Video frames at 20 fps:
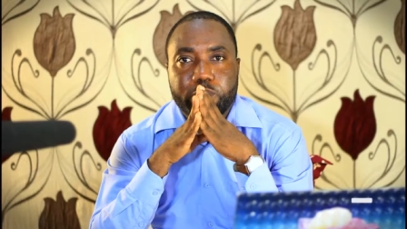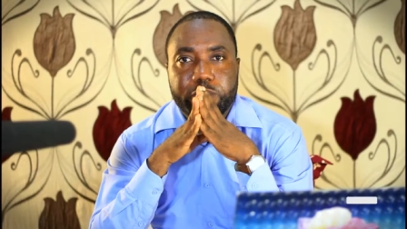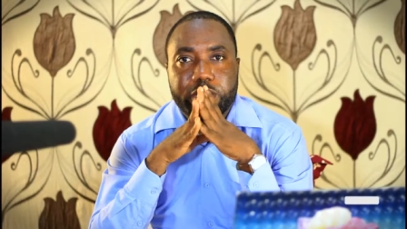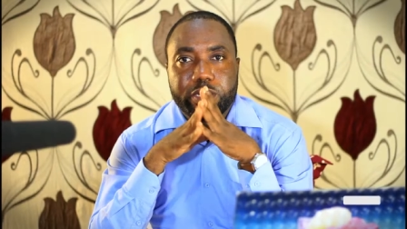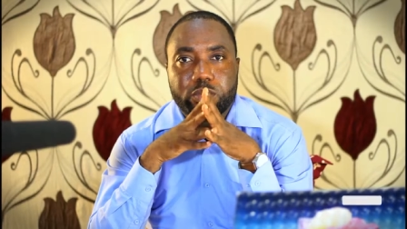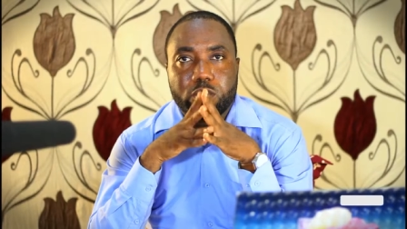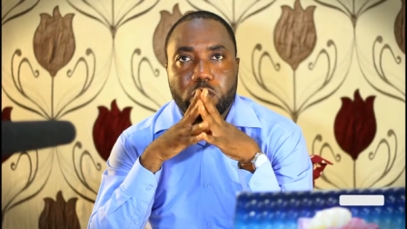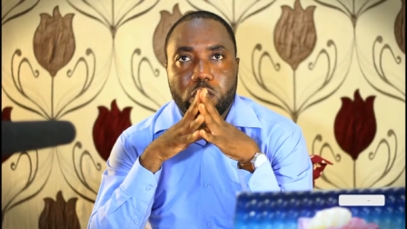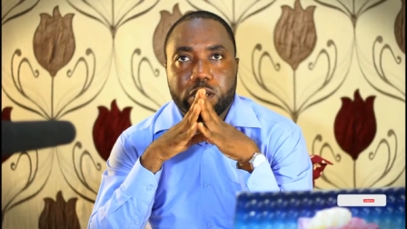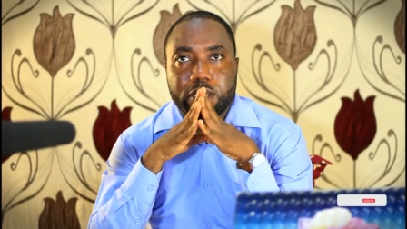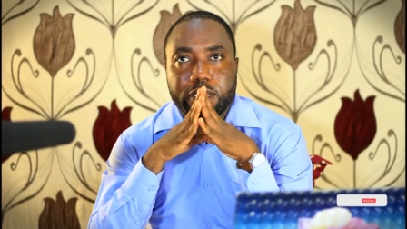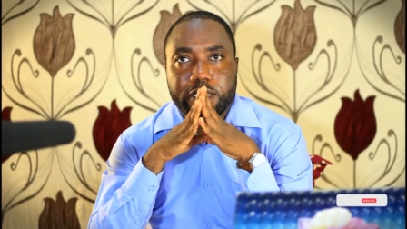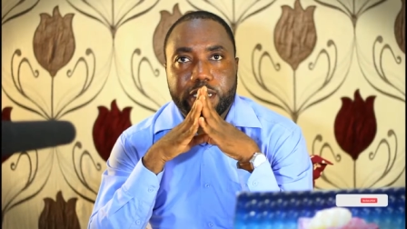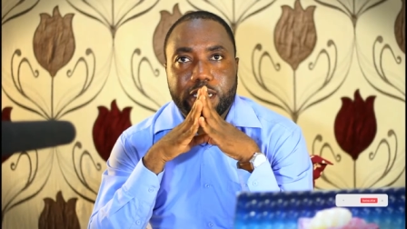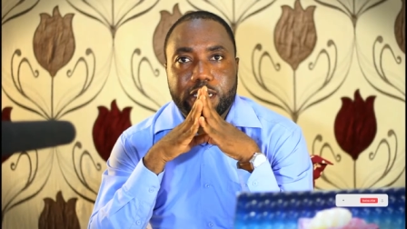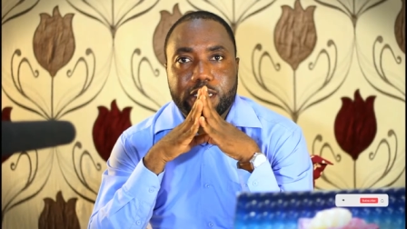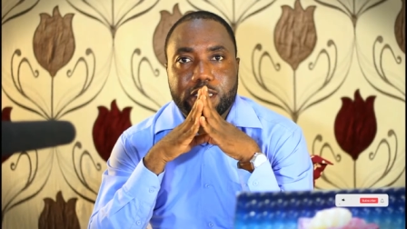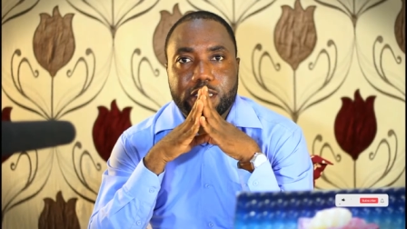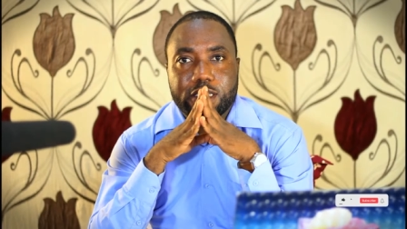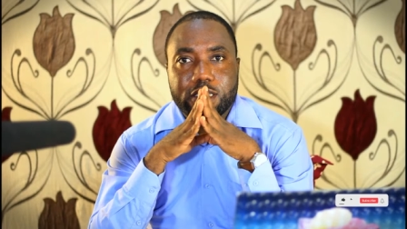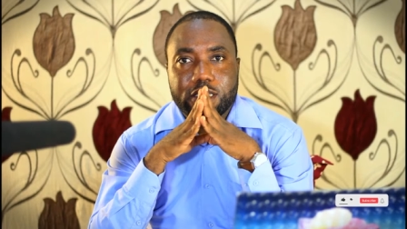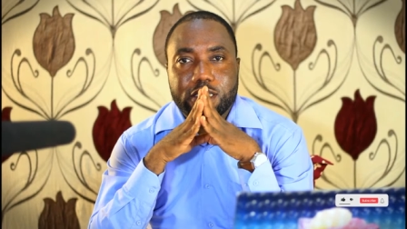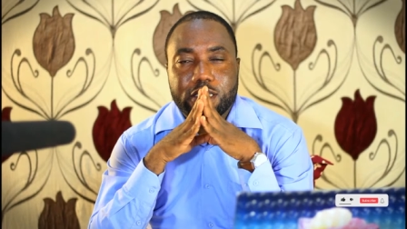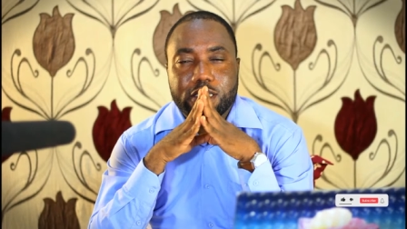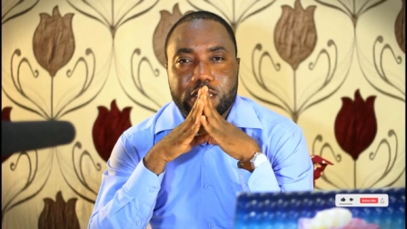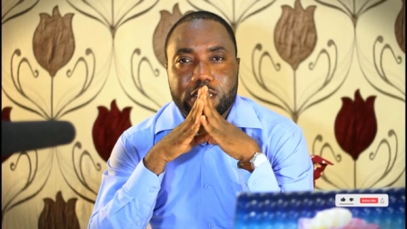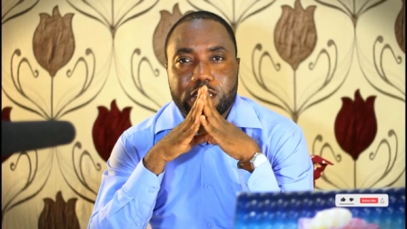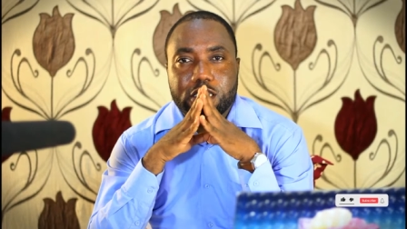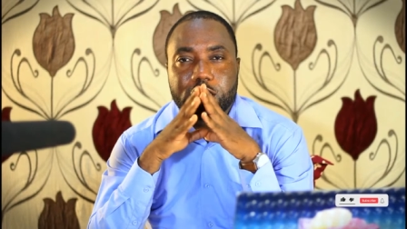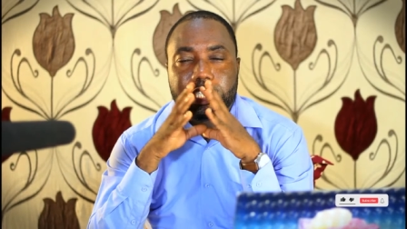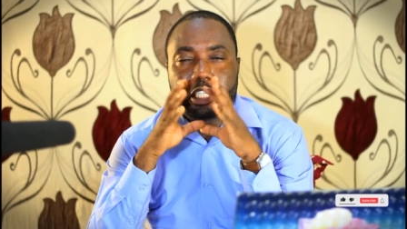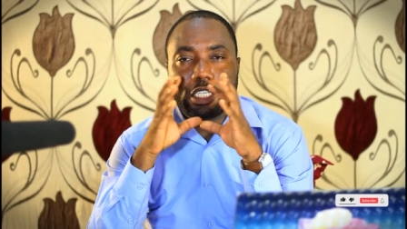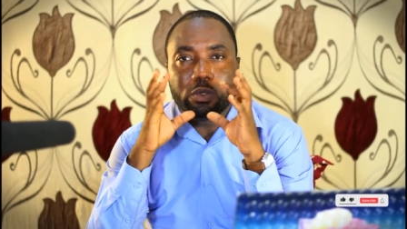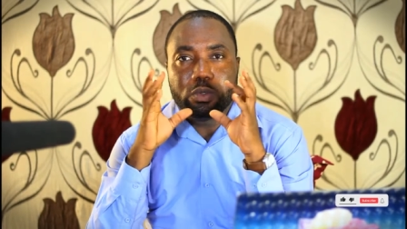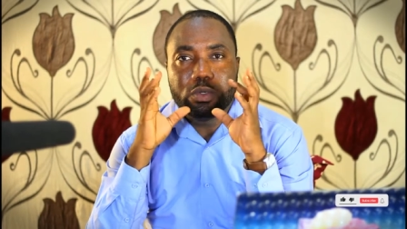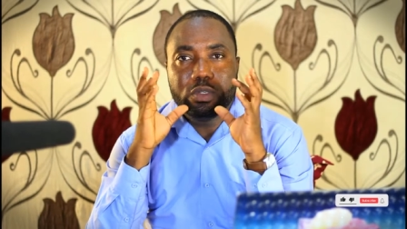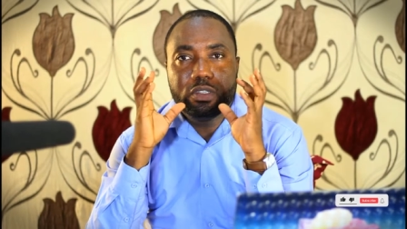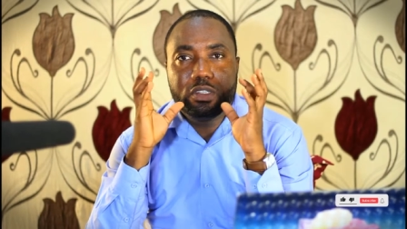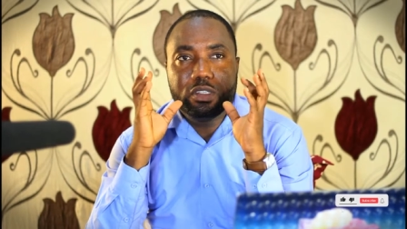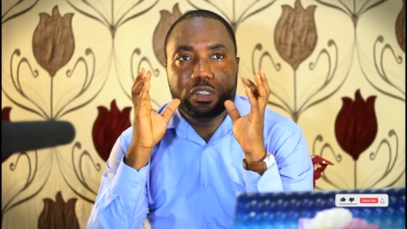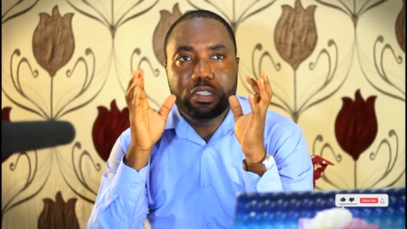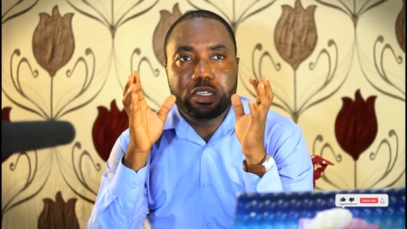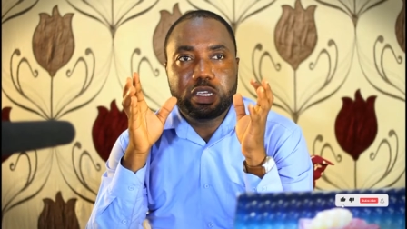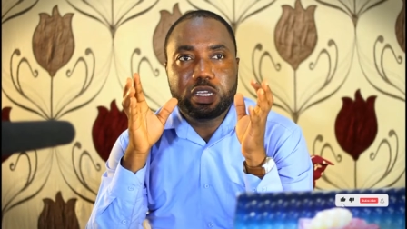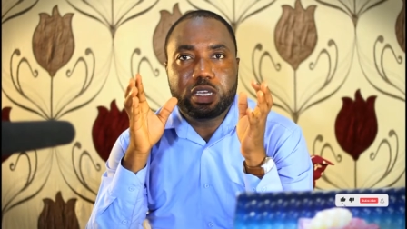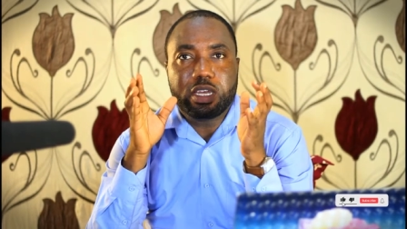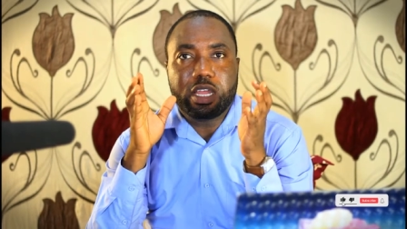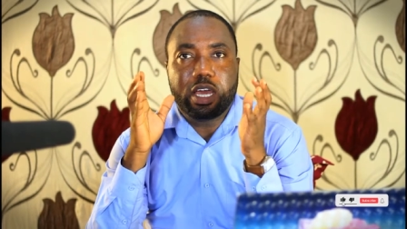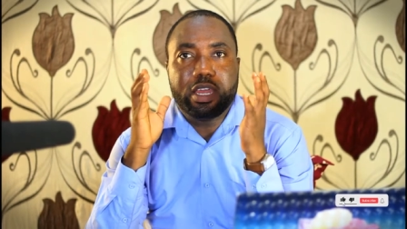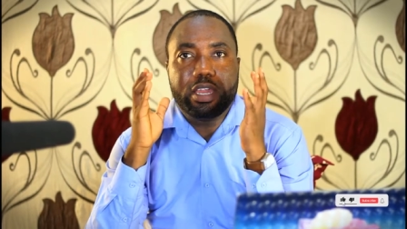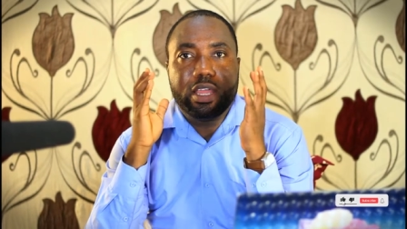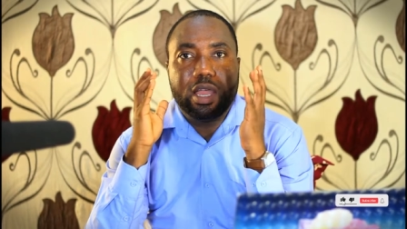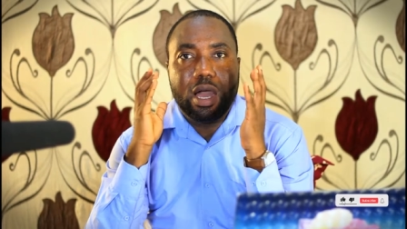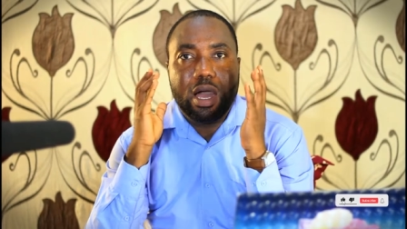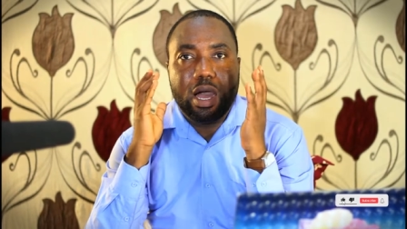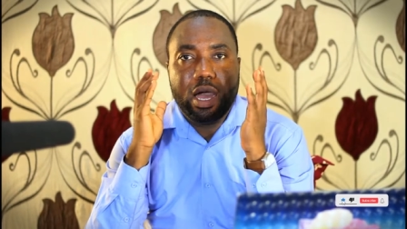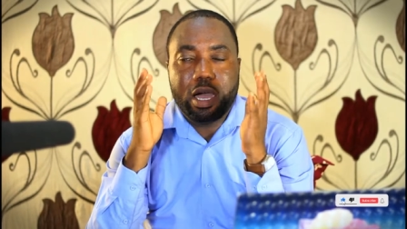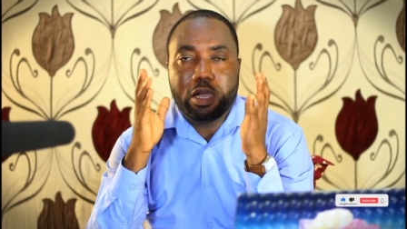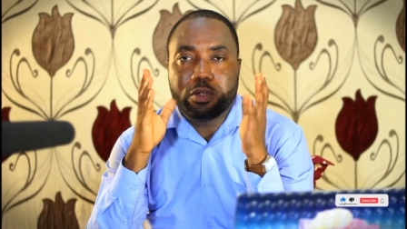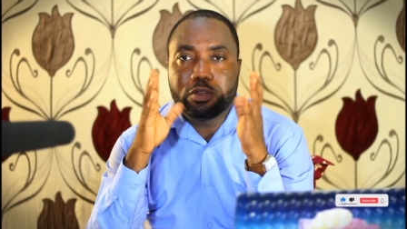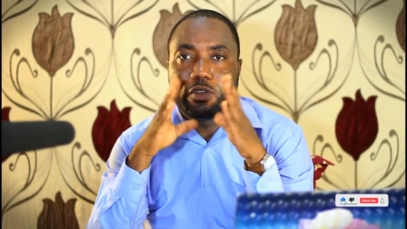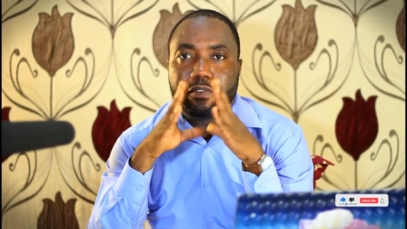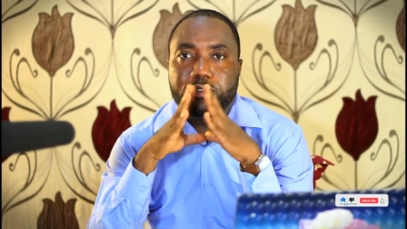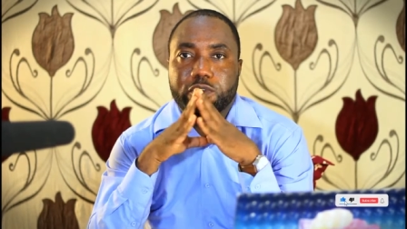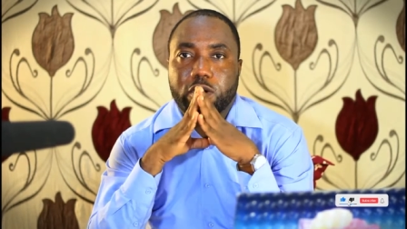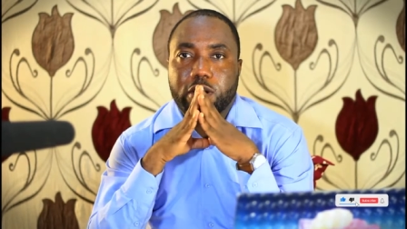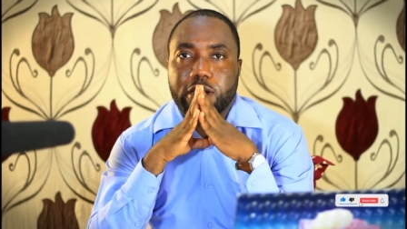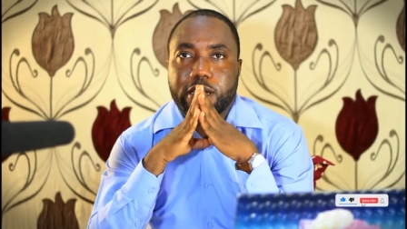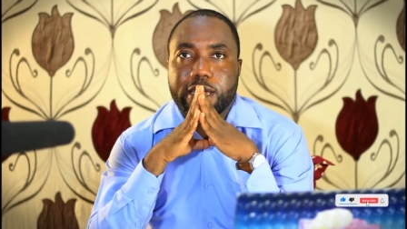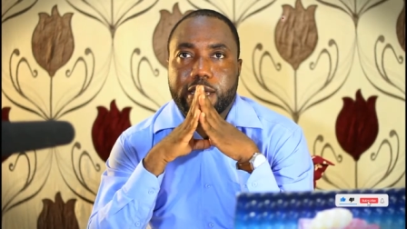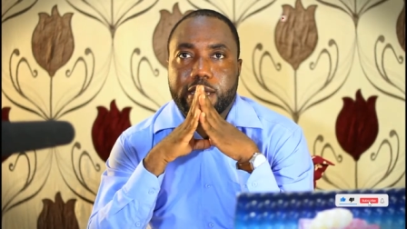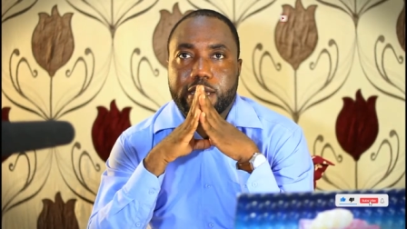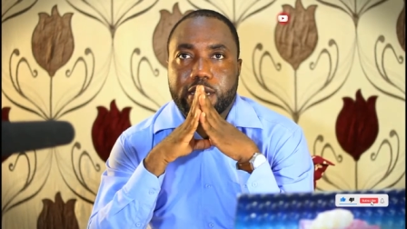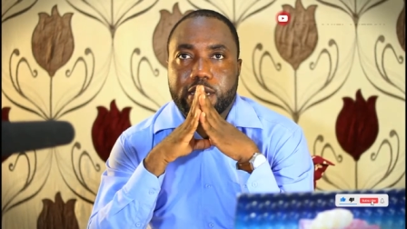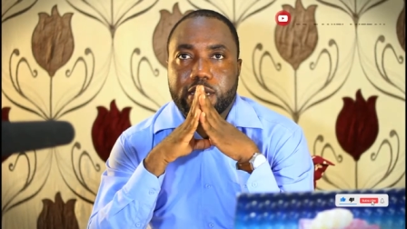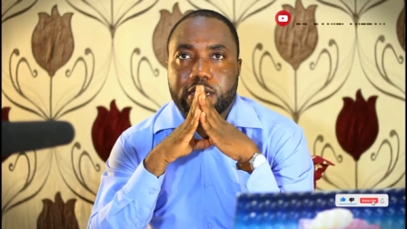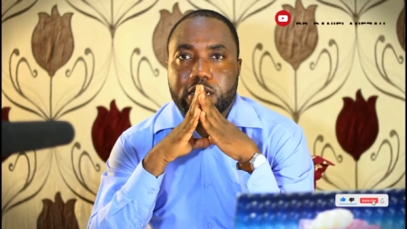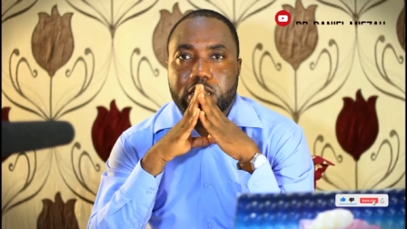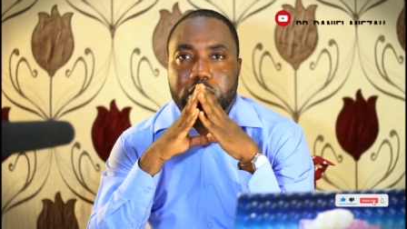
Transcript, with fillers: meet gold diggers, you will see that they are out of your league.